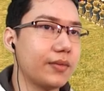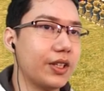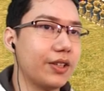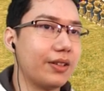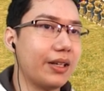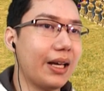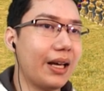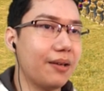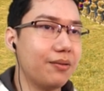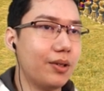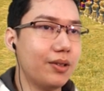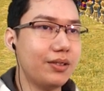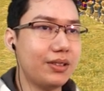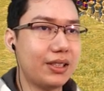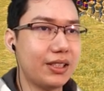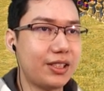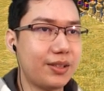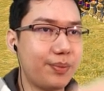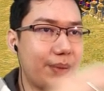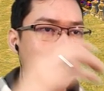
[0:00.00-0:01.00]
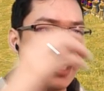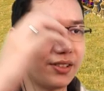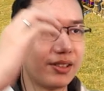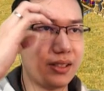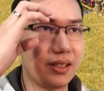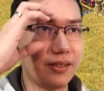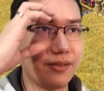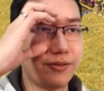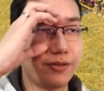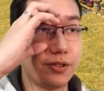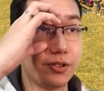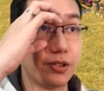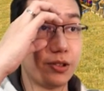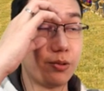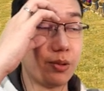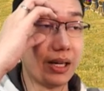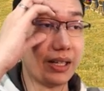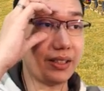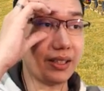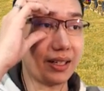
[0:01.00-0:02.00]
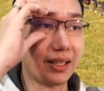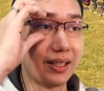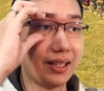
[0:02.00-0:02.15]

Okay, I won't dispatch the food quite yet.